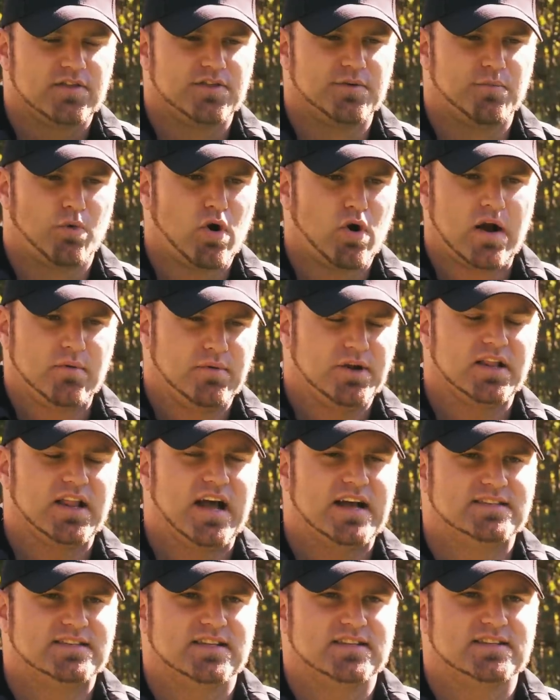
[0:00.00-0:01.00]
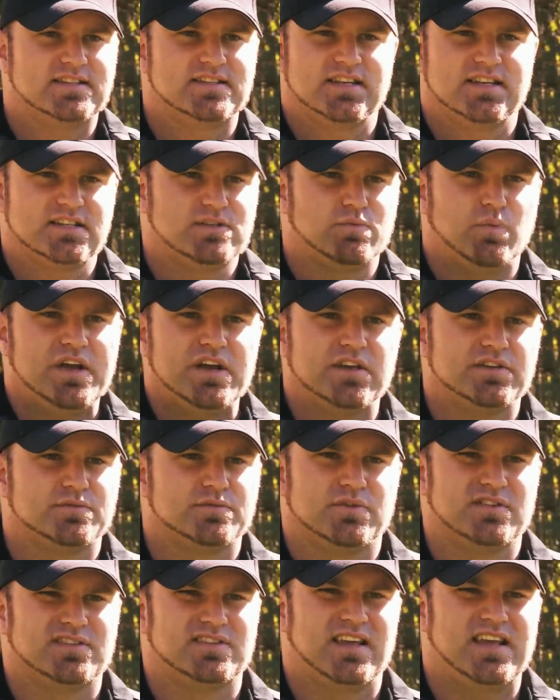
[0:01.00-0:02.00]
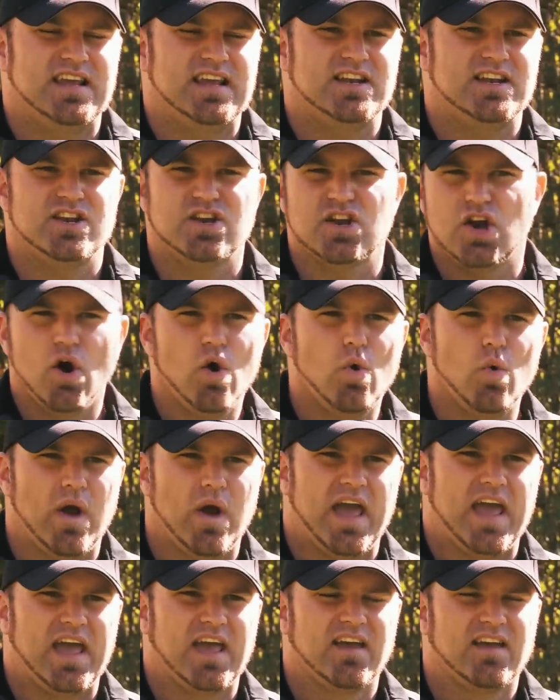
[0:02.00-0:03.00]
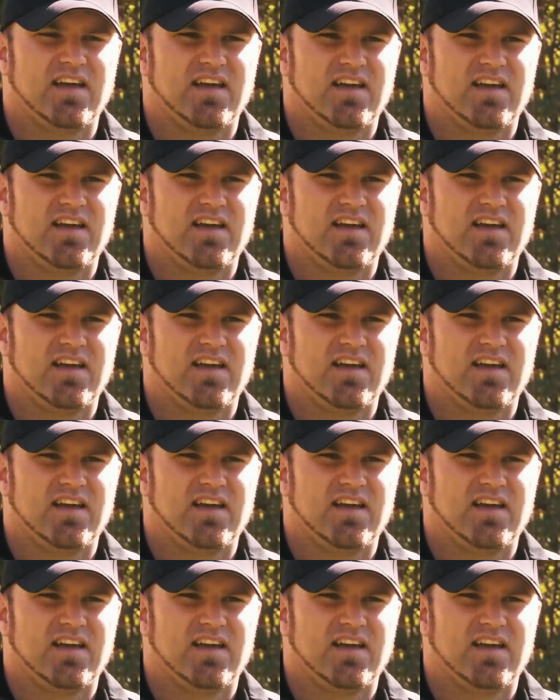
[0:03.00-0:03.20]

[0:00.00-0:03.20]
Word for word: the more I realized that six wheels was in no way